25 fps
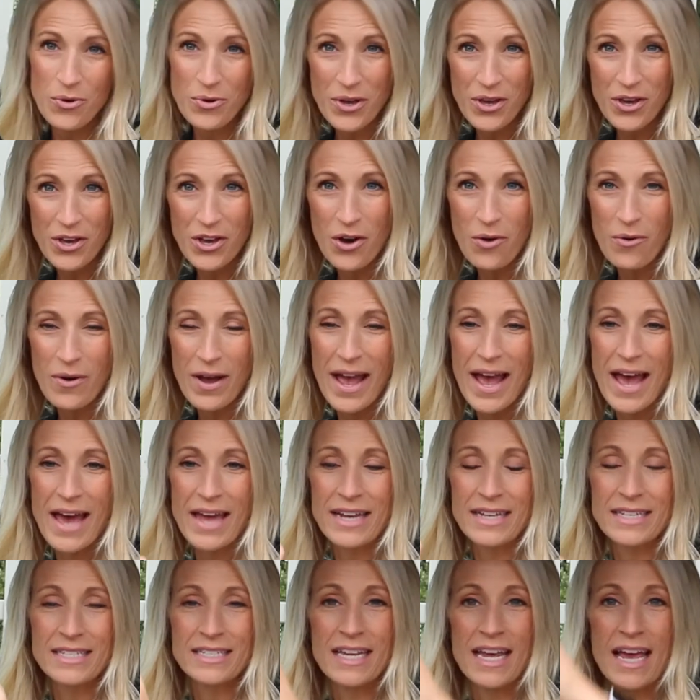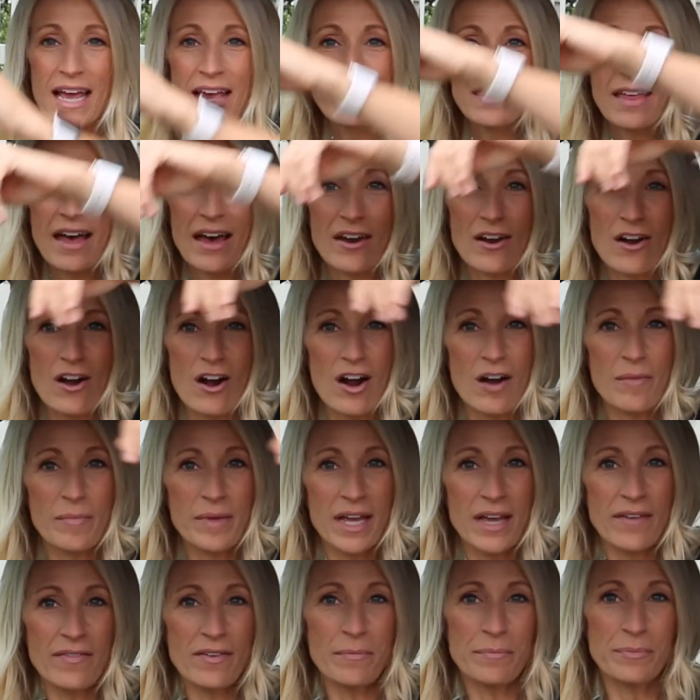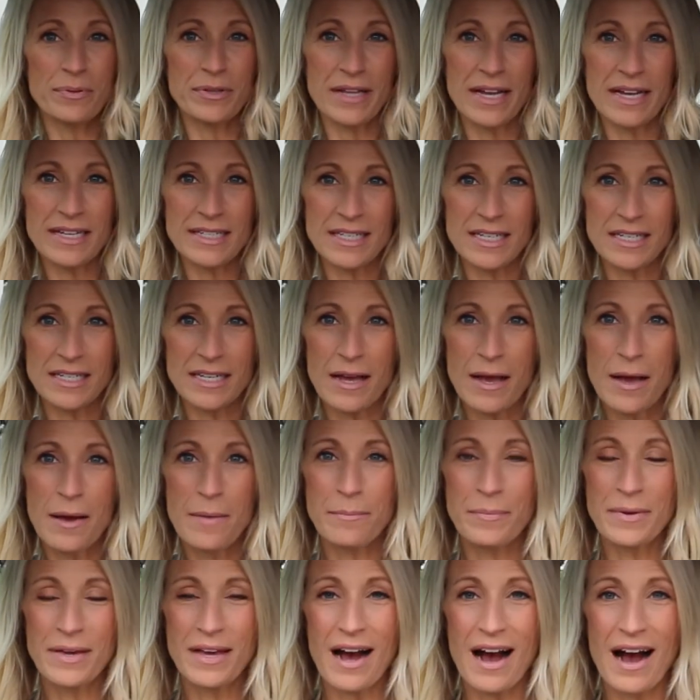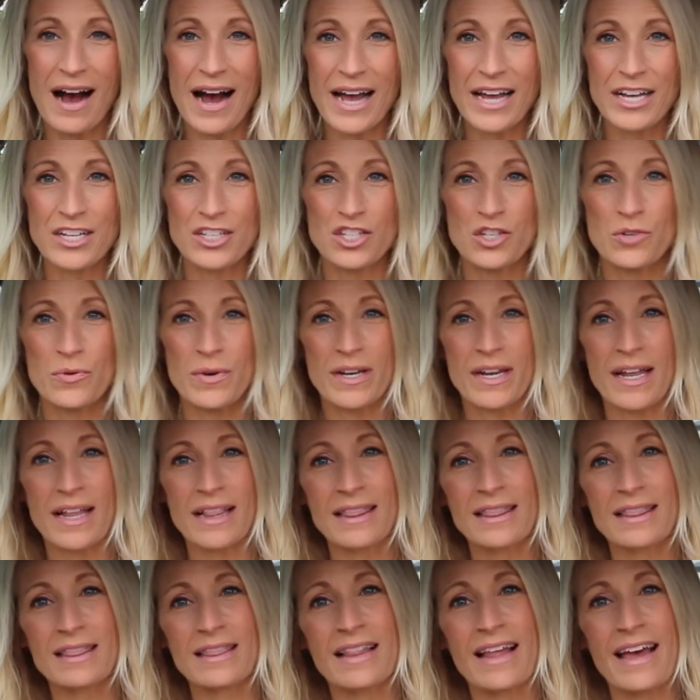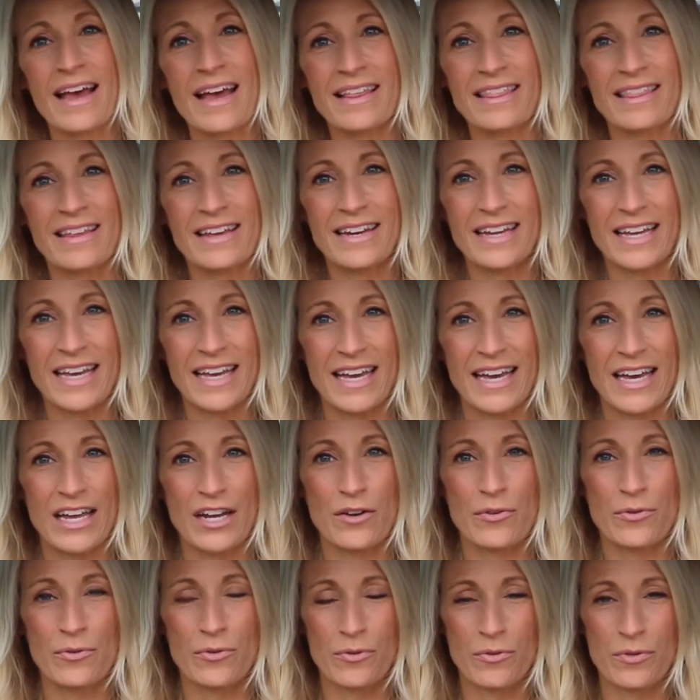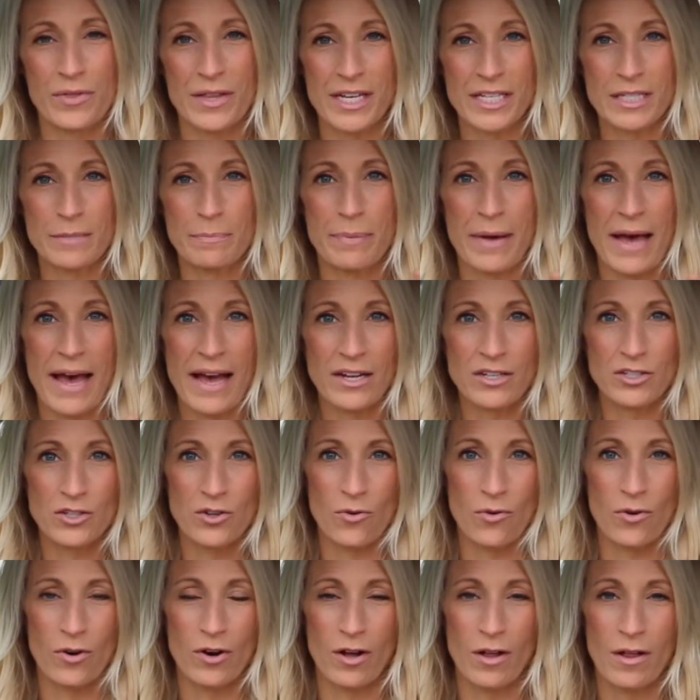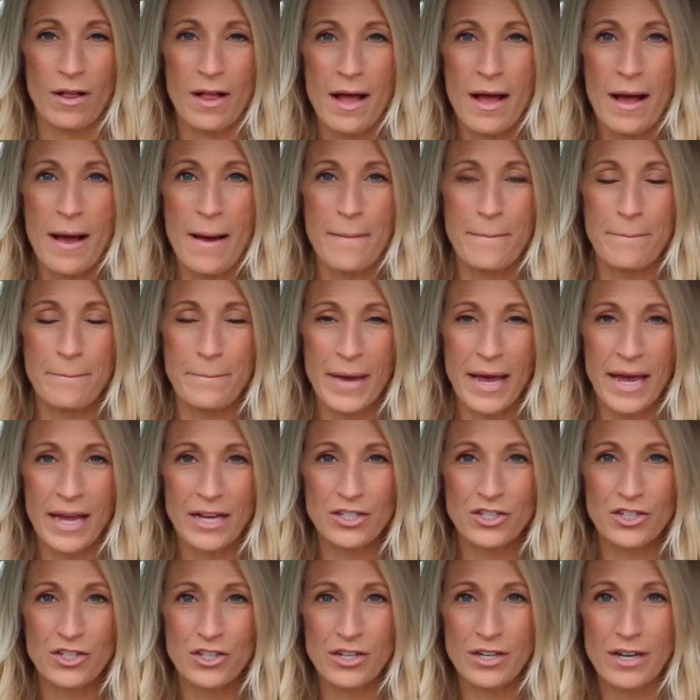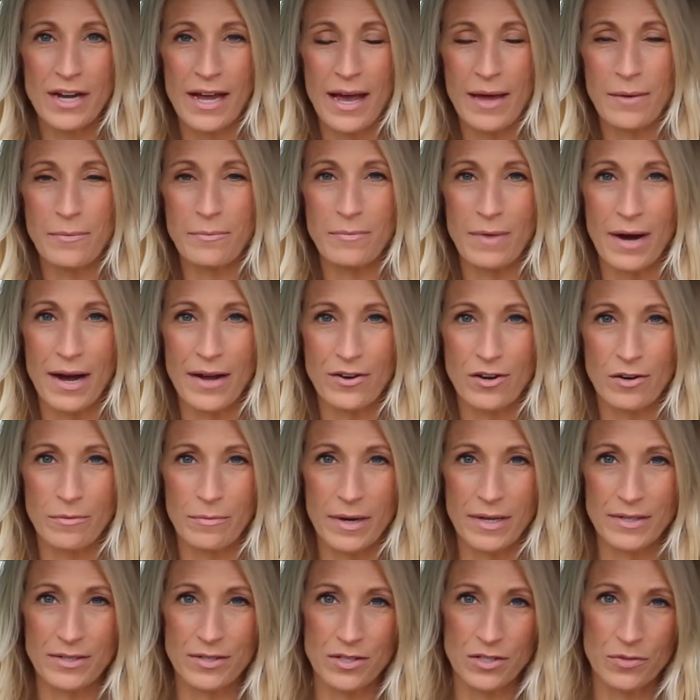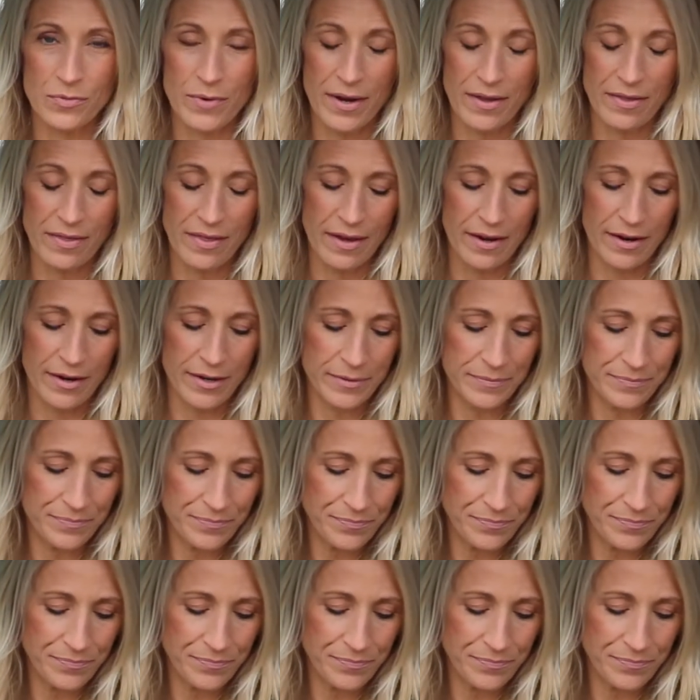can go ahead and take that arm, even place it behind you and lengthen in through this pectoral, major and minor muscles right there.